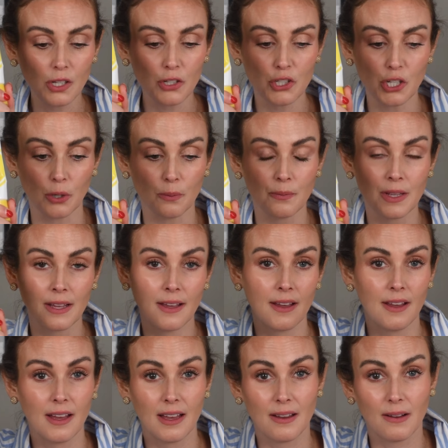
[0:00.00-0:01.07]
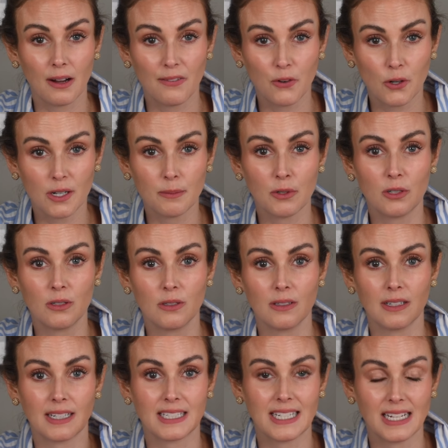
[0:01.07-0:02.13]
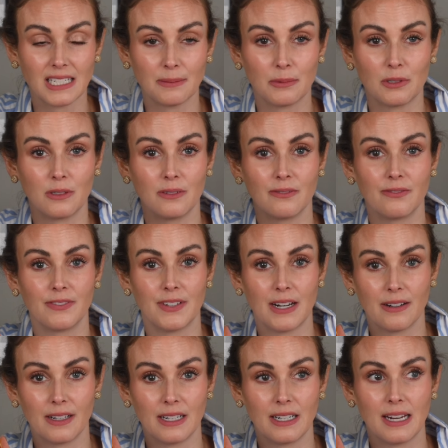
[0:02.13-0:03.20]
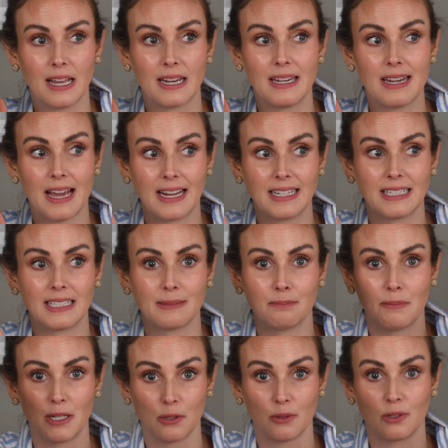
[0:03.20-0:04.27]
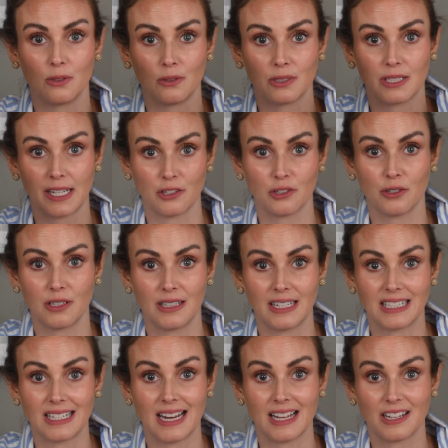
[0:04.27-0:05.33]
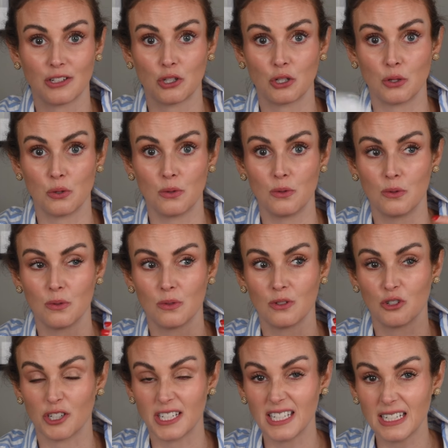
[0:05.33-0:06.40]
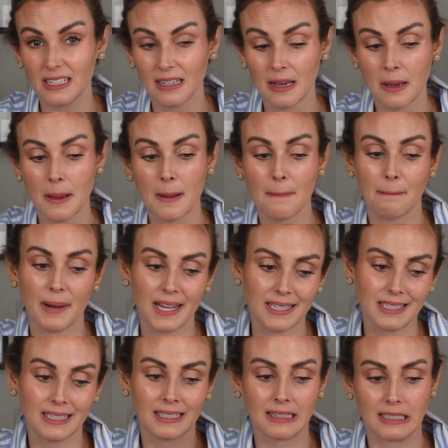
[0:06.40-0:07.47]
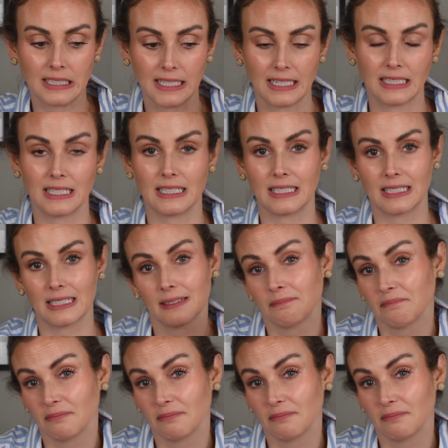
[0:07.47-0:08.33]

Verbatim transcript: So affordable, accessible, very nice mineral sunscreen that's not too greasy, but the scent is